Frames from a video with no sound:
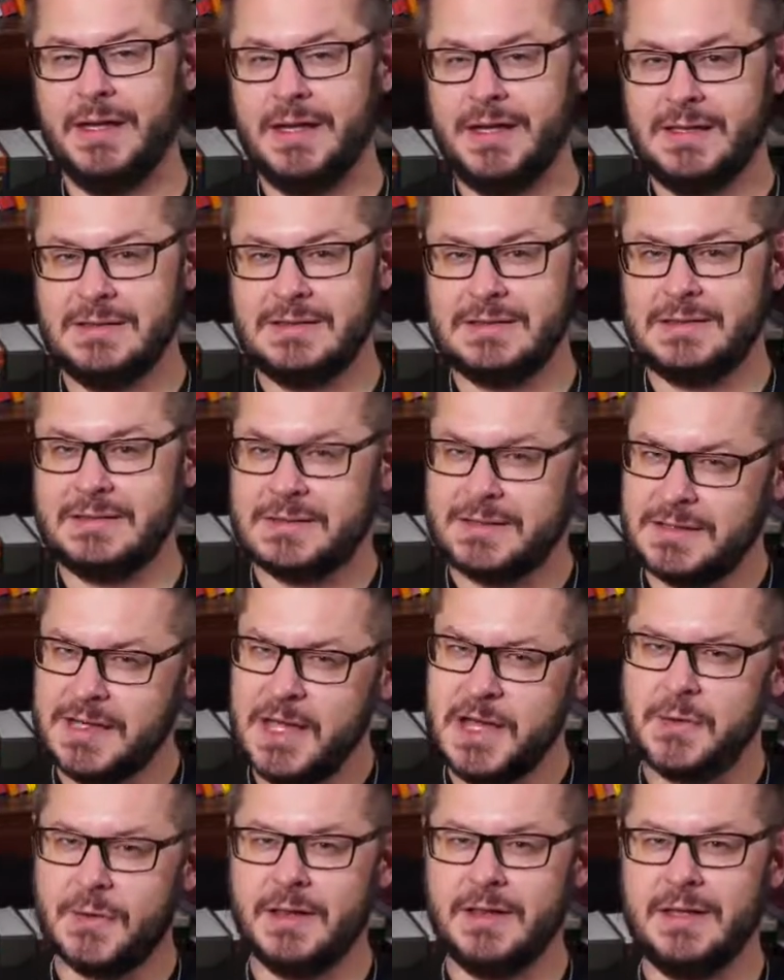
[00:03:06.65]
it's
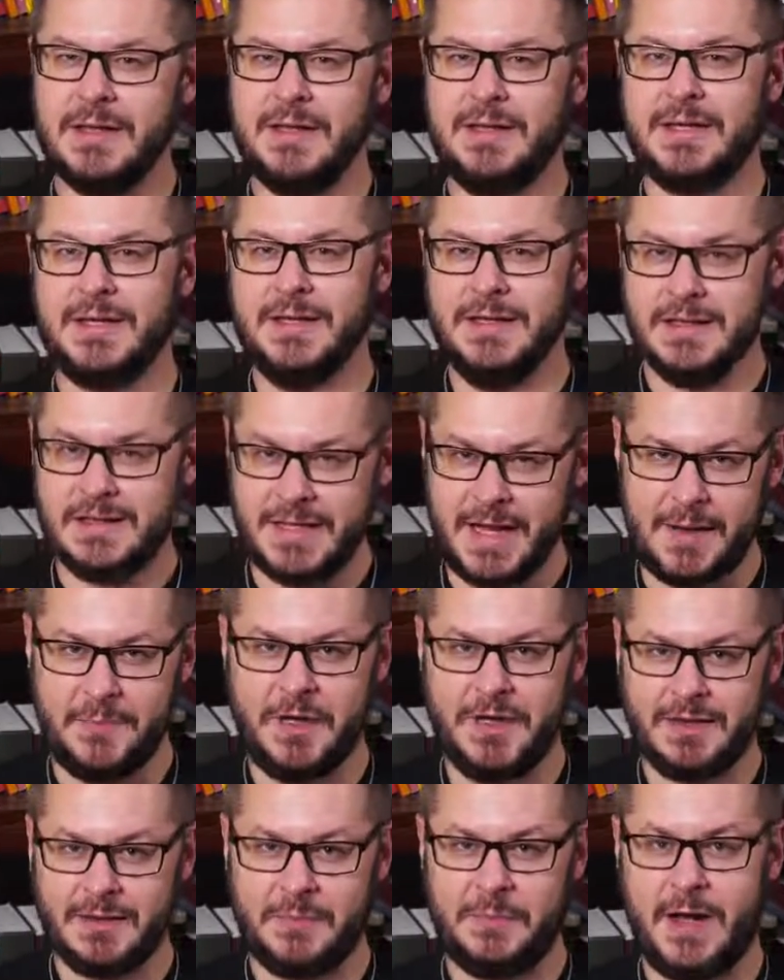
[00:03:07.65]
secretly
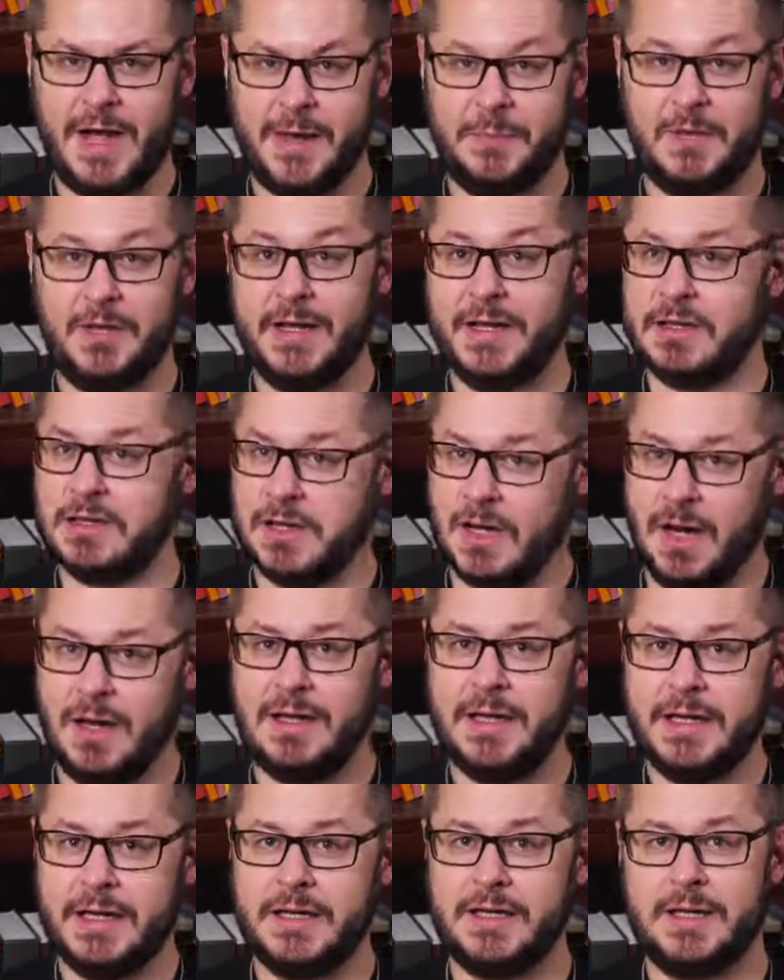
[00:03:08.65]
condemning the Bible and
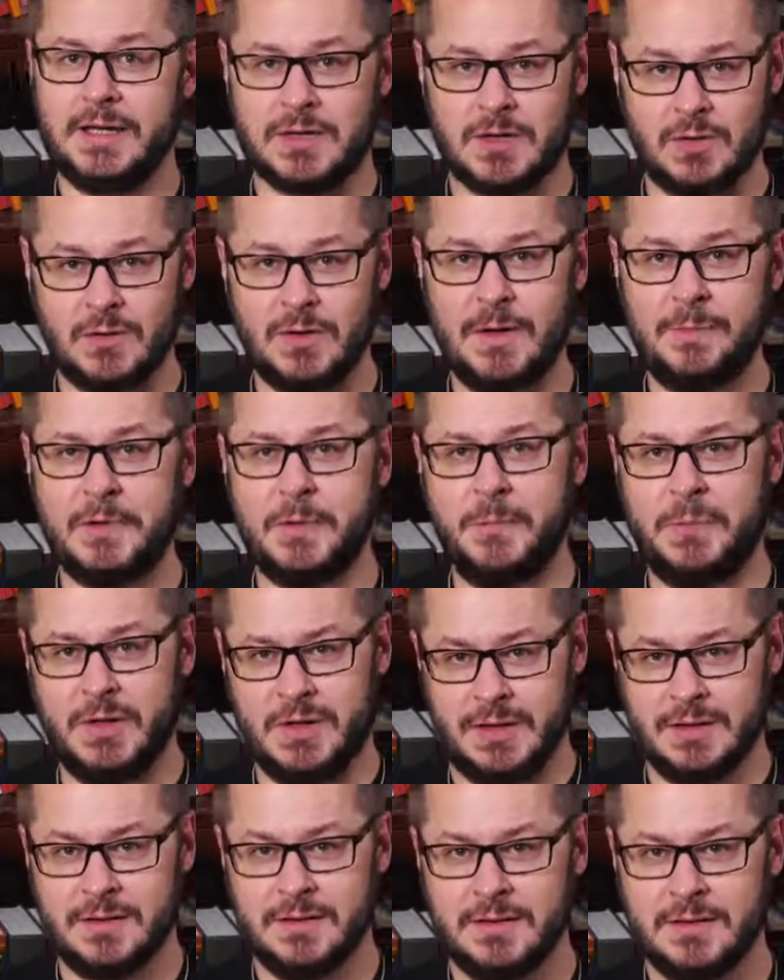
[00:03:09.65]
calling it a corrupt
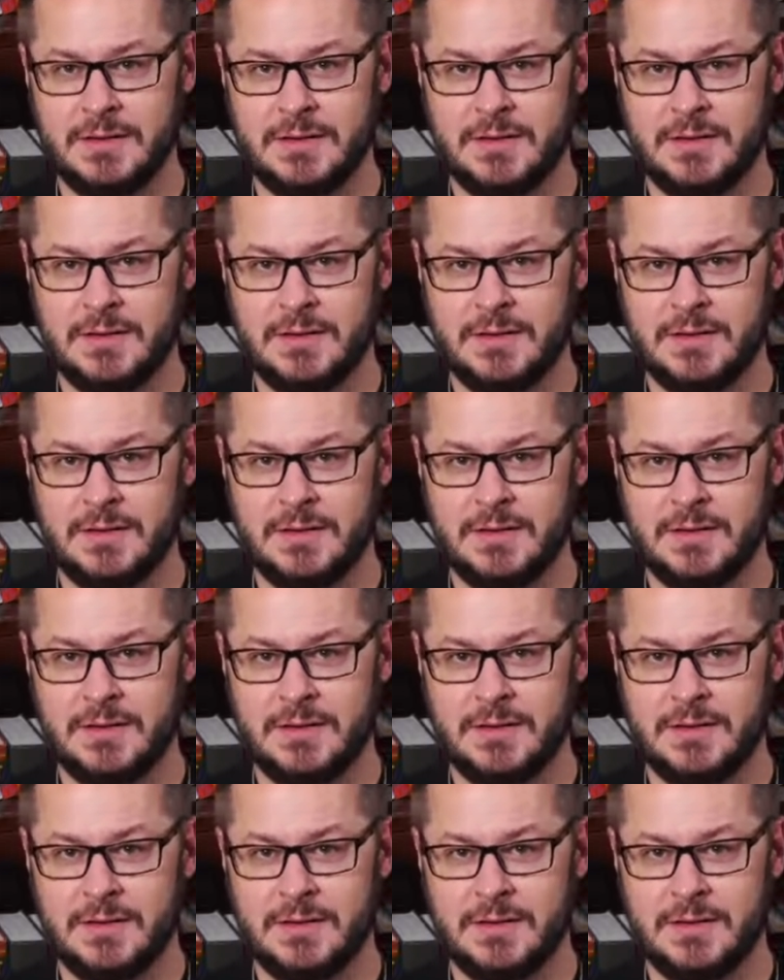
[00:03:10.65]
book.